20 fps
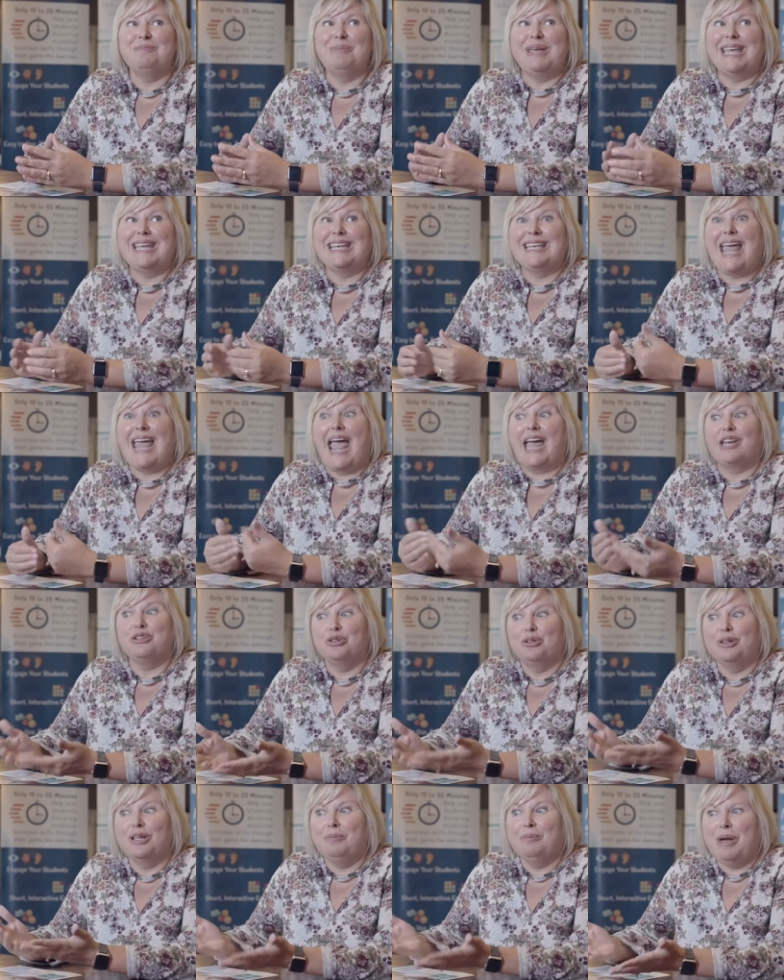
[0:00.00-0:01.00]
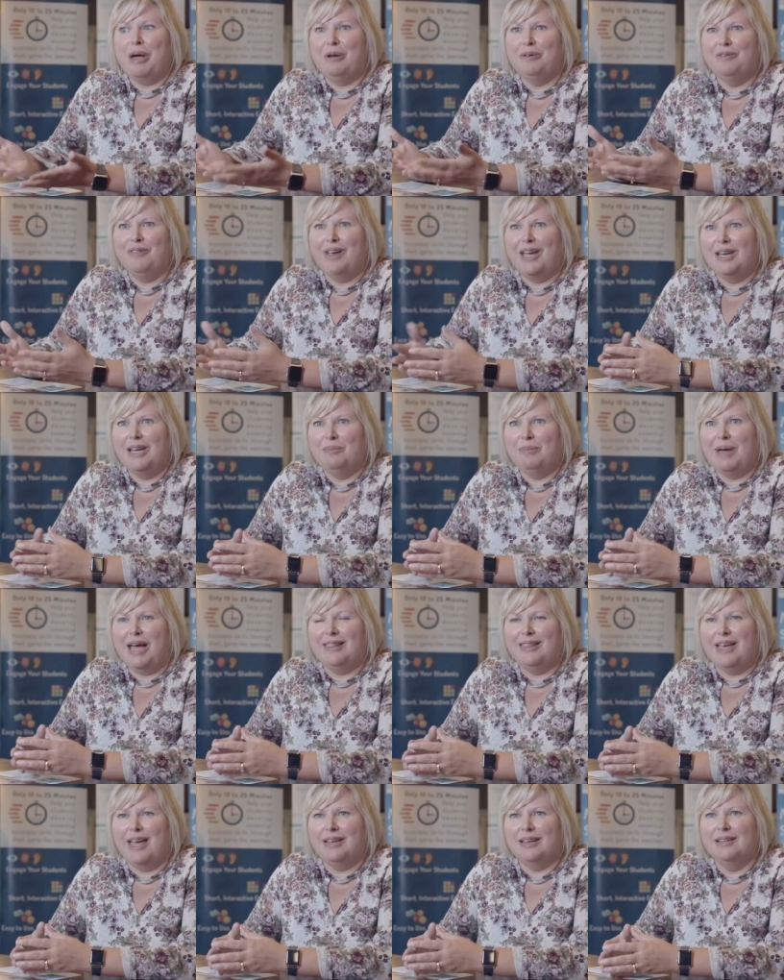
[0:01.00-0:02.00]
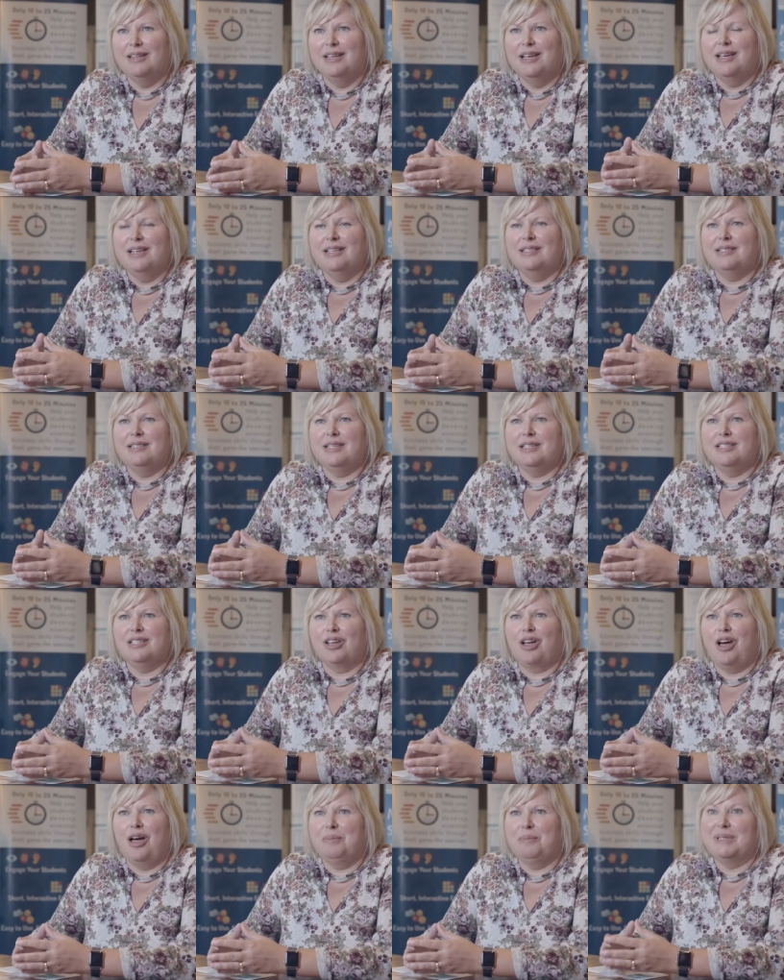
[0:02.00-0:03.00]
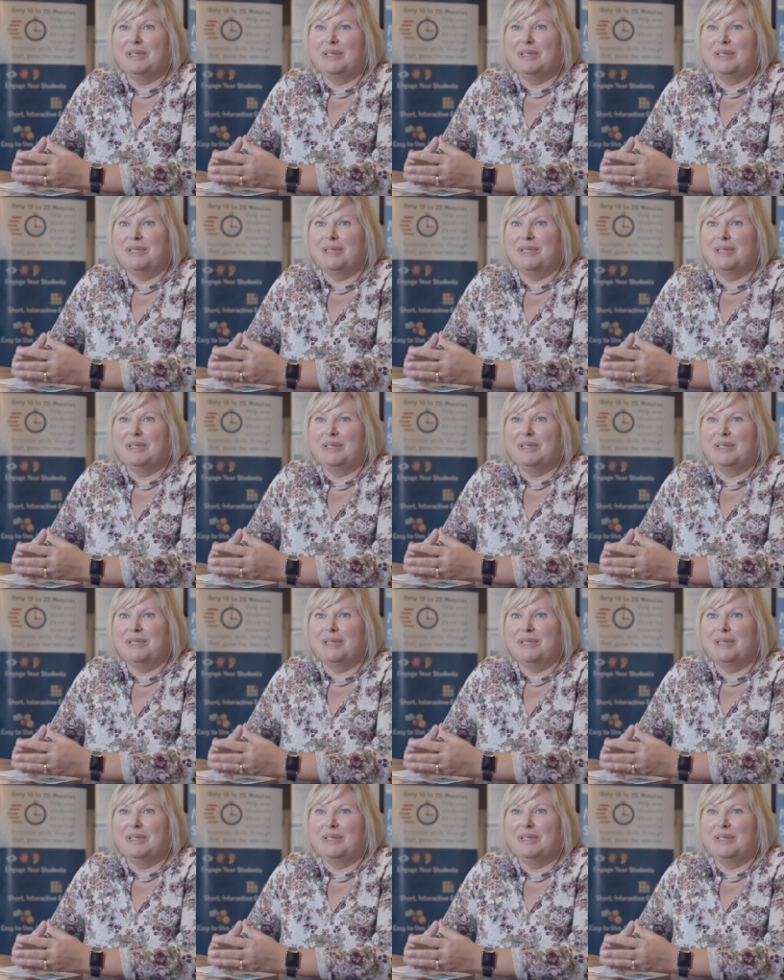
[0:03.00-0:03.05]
being naturally motivated by that sense of